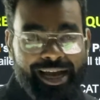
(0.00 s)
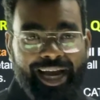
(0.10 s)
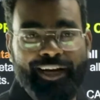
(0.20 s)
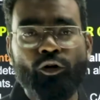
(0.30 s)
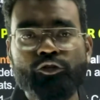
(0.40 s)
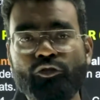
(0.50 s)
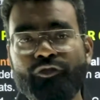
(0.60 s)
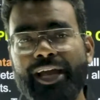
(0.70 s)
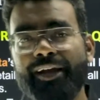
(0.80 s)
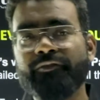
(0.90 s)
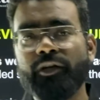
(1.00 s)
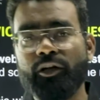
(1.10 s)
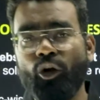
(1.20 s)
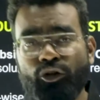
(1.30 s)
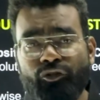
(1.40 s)
And also we have
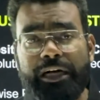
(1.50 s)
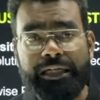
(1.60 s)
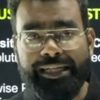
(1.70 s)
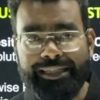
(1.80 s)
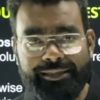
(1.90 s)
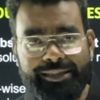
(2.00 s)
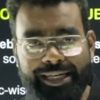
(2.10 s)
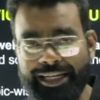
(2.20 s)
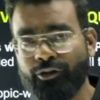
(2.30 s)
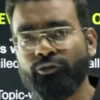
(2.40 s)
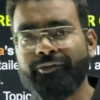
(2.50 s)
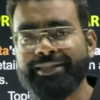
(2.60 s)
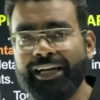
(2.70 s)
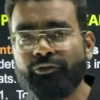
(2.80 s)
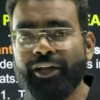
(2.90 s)
a lot of articles in our
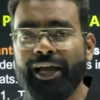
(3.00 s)
website.